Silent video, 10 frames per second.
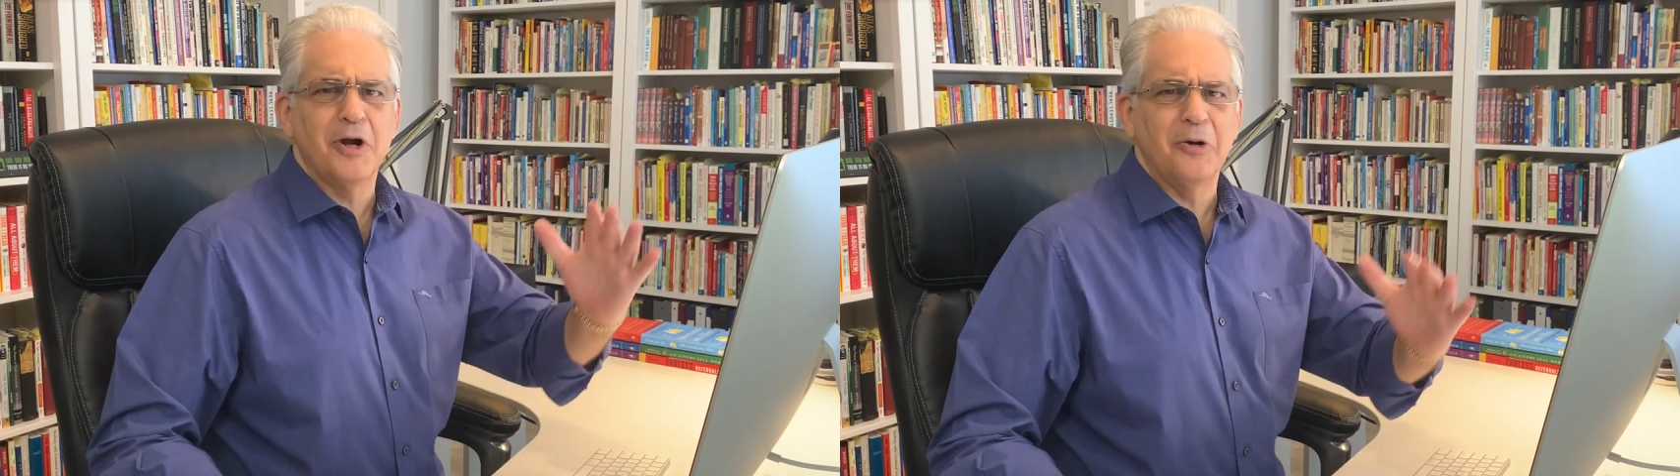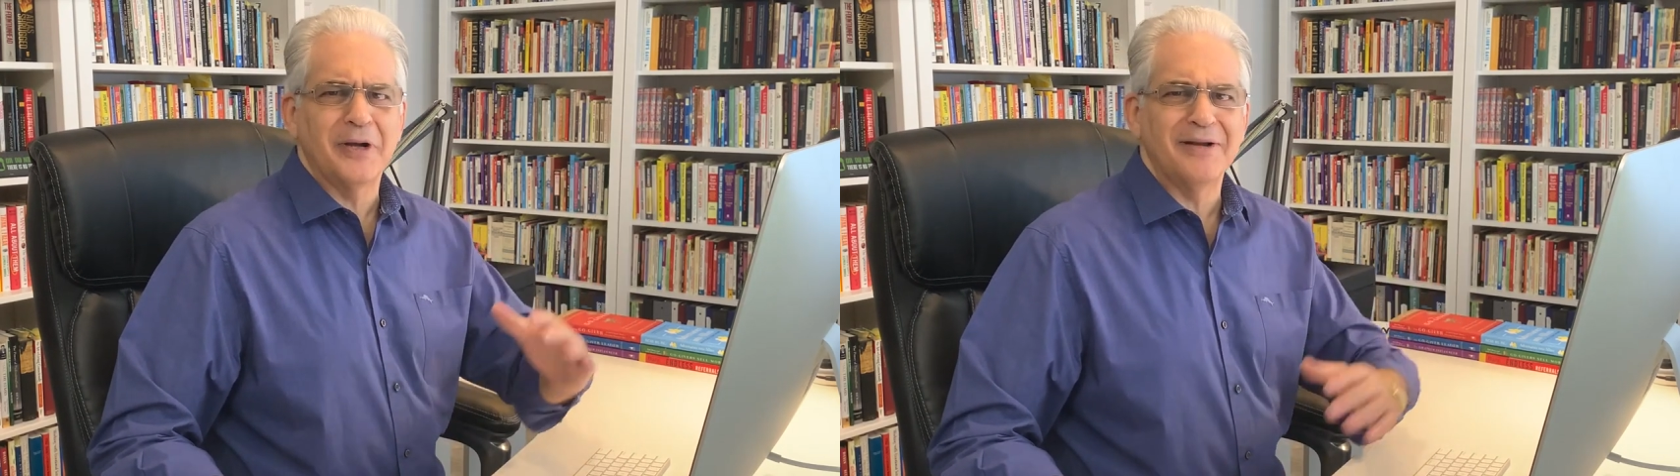
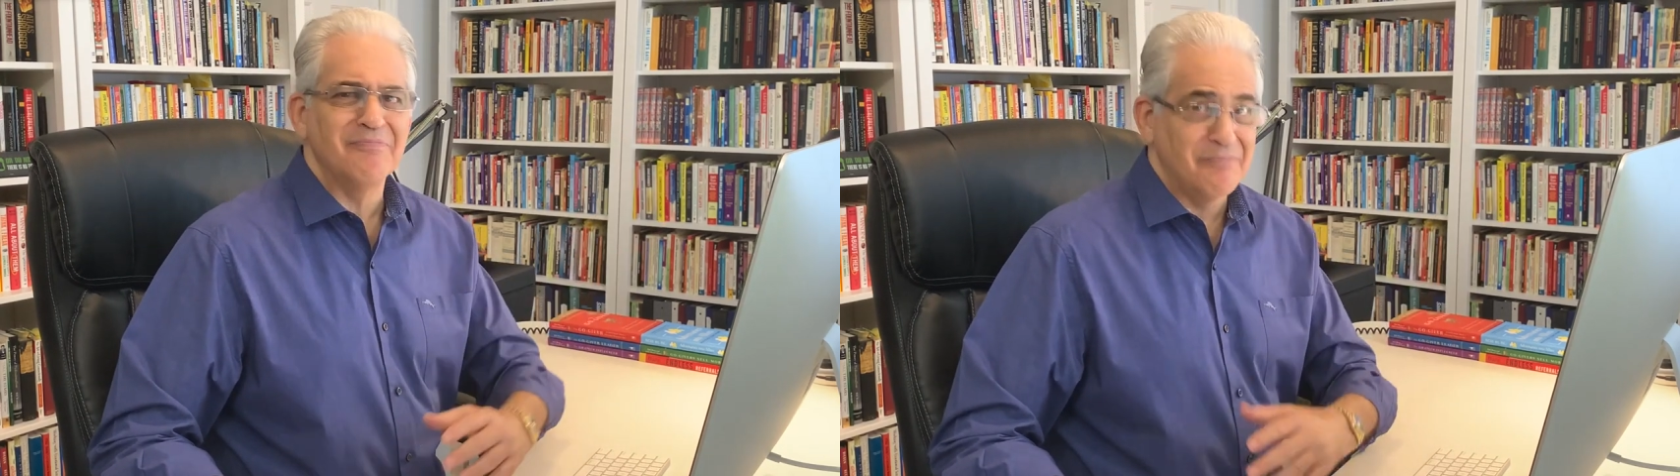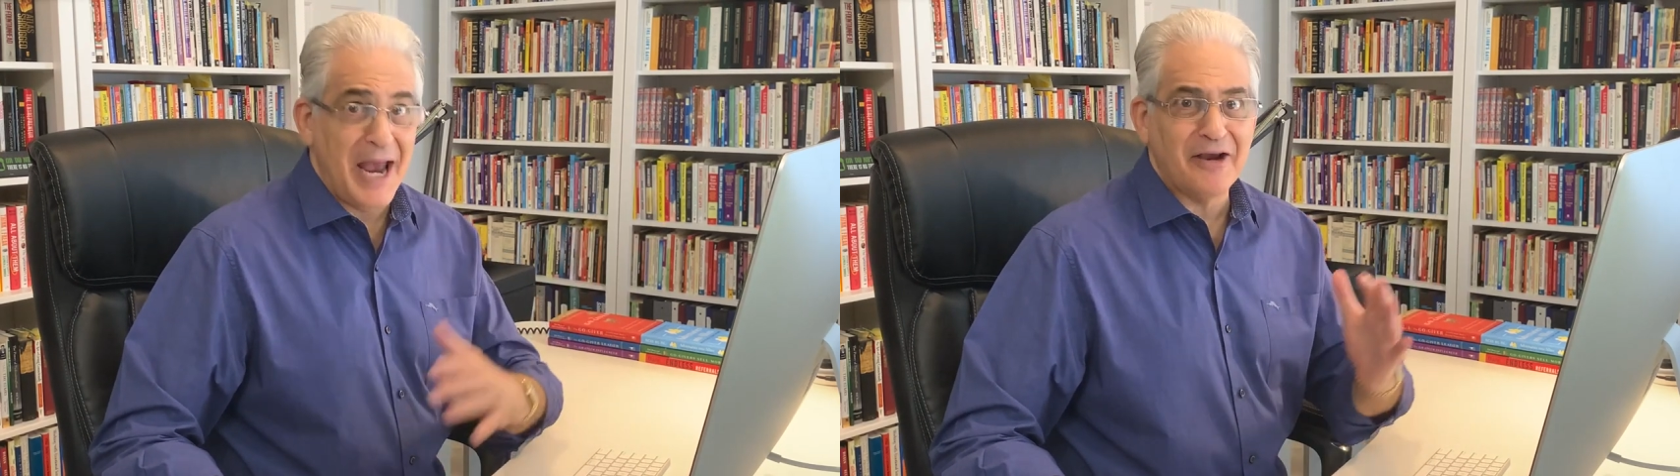going,
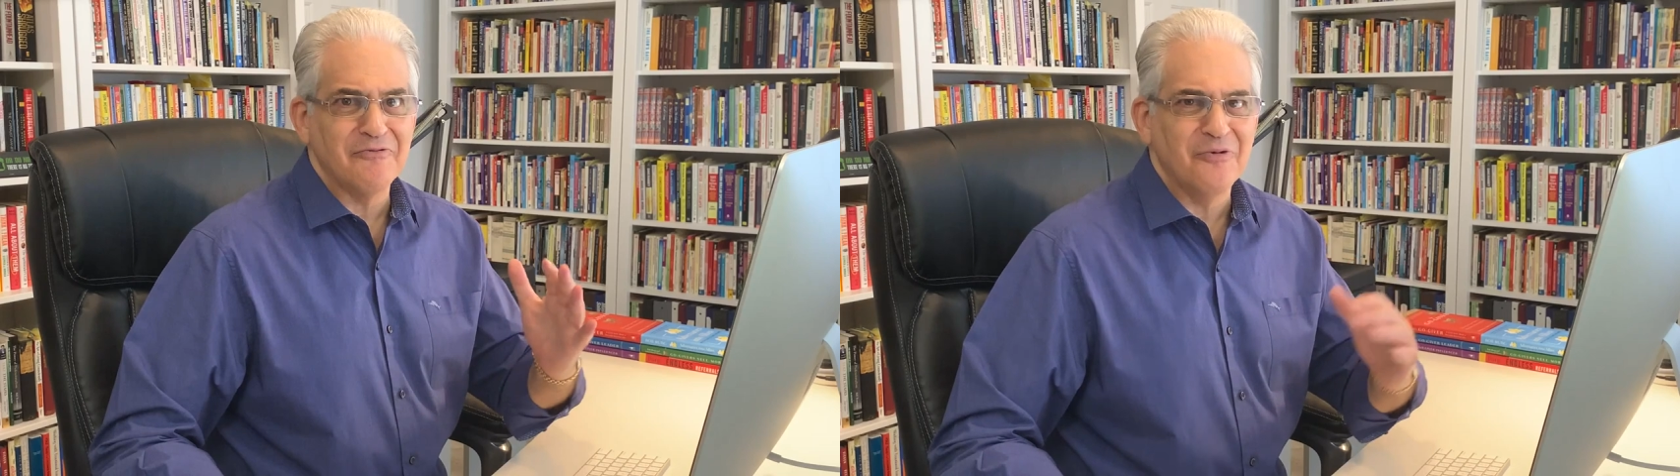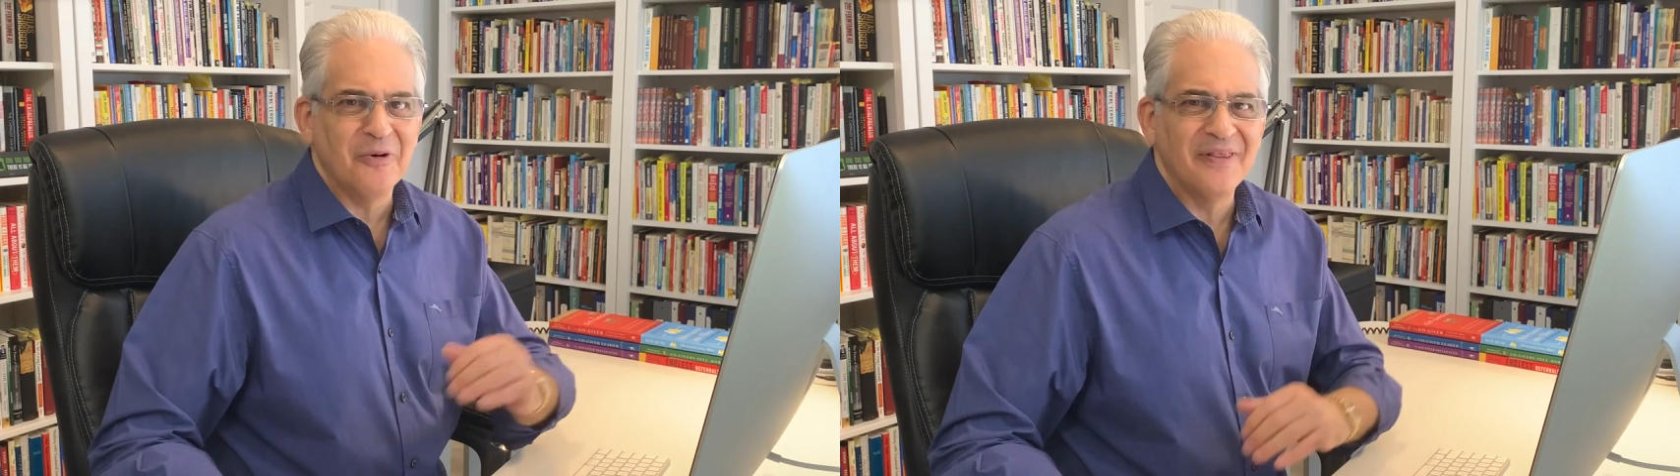and back
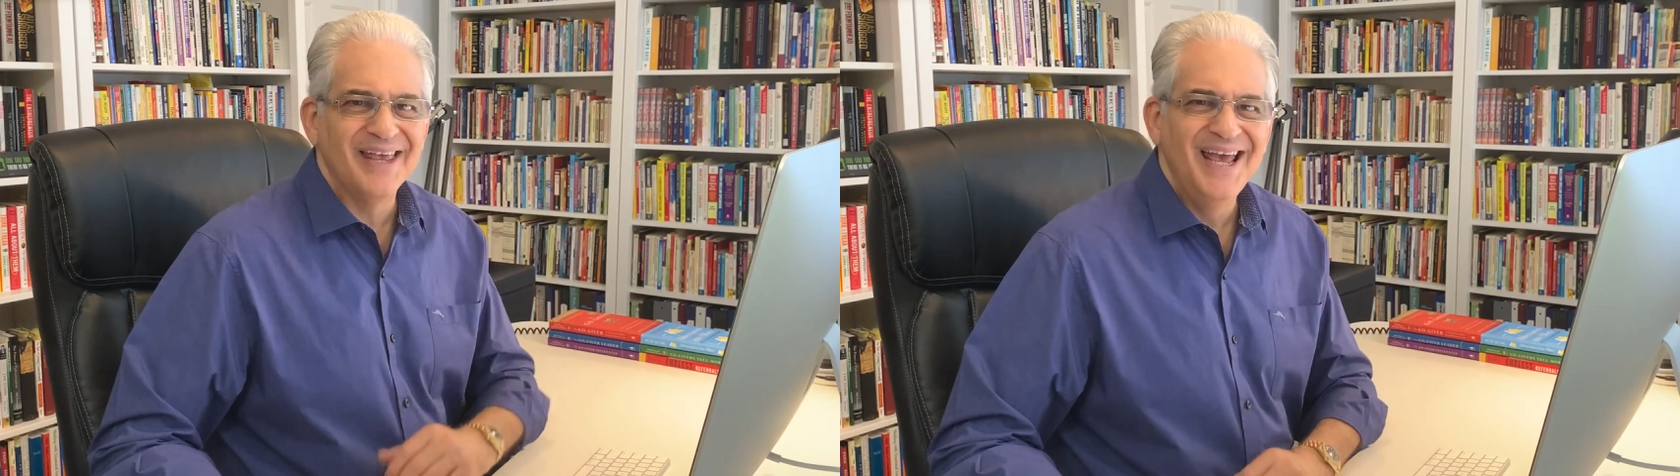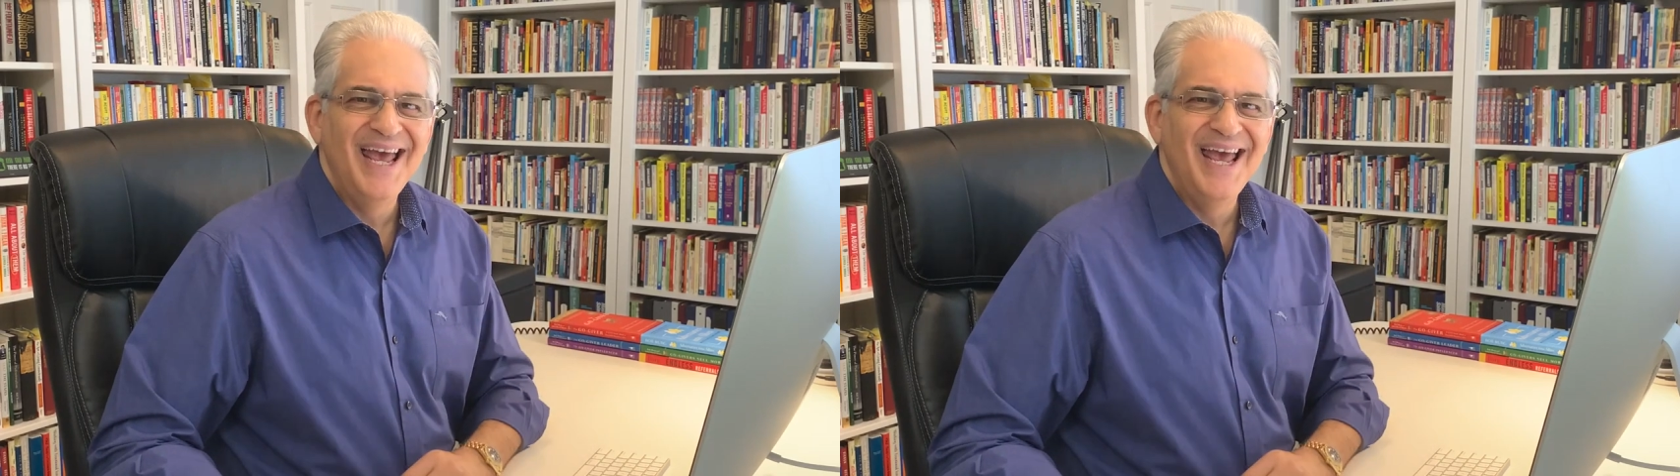and forth.